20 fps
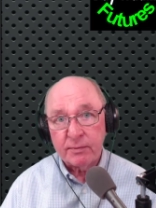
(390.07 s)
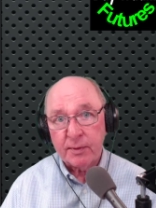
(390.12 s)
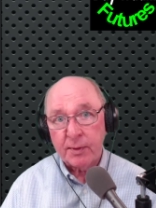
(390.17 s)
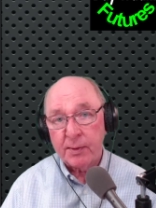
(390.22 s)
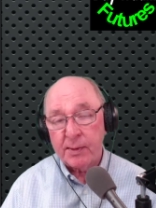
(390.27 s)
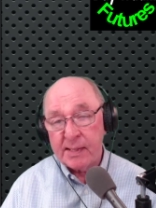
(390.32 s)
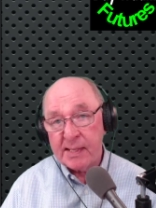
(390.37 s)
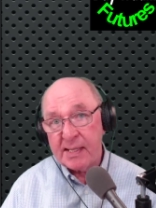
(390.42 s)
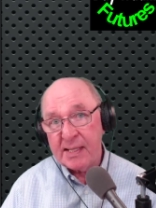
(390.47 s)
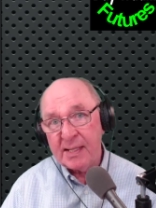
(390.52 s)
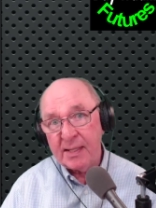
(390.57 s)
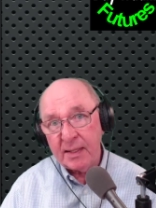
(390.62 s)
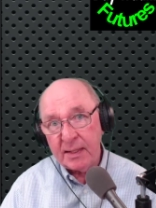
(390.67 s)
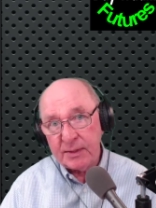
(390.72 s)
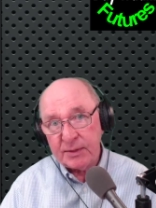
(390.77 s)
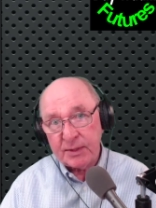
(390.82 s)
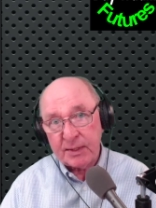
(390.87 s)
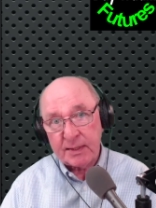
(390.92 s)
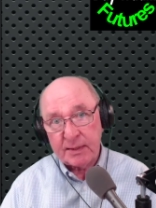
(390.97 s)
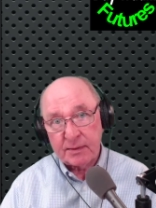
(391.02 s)
very
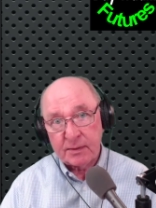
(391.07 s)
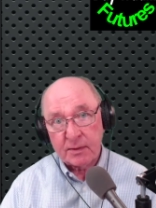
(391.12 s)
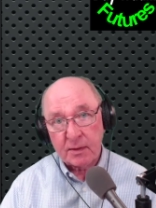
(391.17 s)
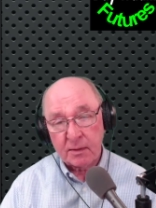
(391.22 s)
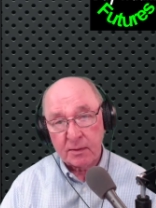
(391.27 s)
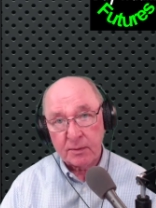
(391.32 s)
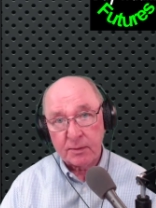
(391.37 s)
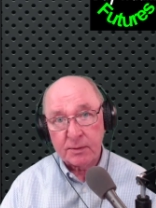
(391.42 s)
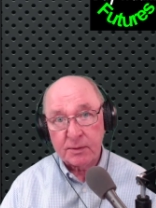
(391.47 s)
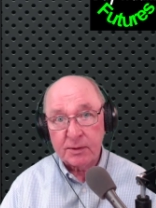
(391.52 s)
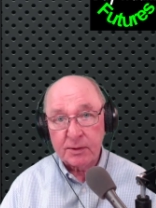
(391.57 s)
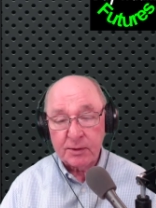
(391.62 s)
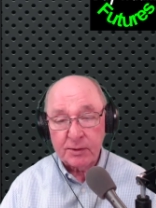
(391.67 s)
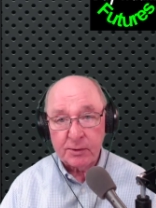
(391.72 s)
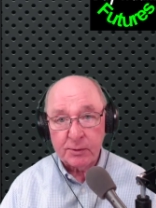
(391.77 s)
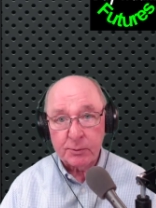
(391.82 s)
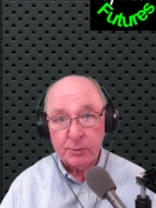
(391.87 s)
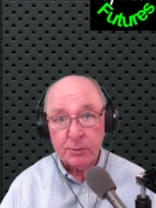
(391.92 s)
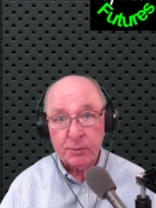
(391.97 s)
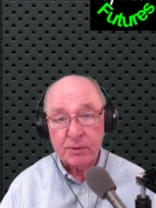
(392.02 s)
easy to learn to
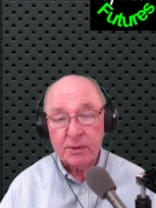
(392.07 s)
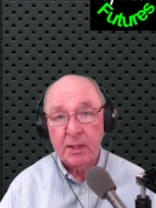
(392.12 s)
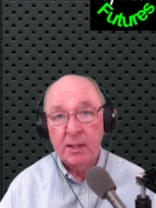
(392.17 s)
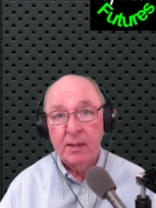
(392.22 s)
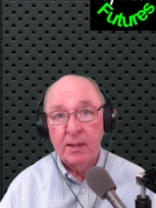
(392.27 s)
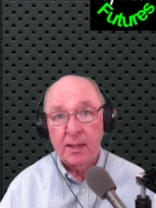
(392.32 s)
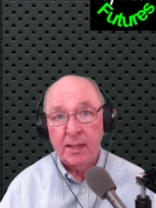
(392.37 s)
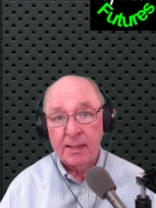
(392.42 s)
use.